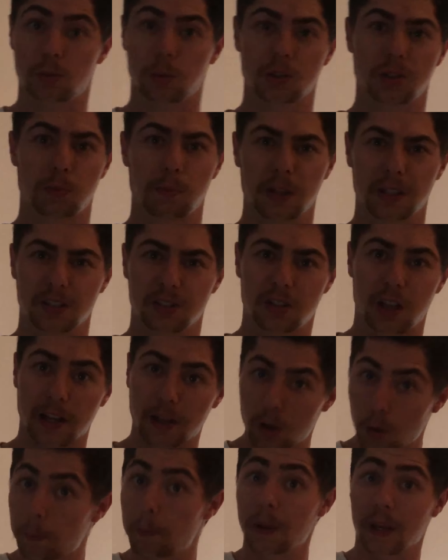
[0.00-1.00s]
which means they
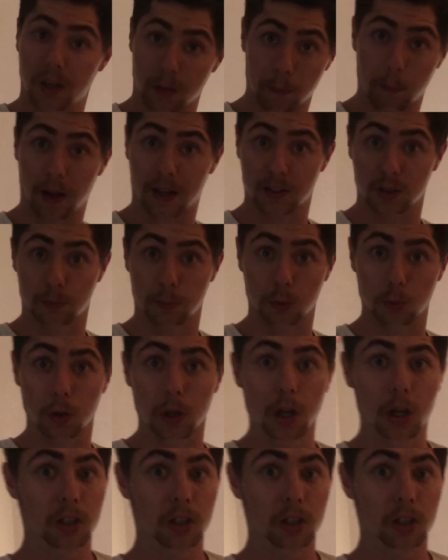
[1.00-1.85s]
could be compatible.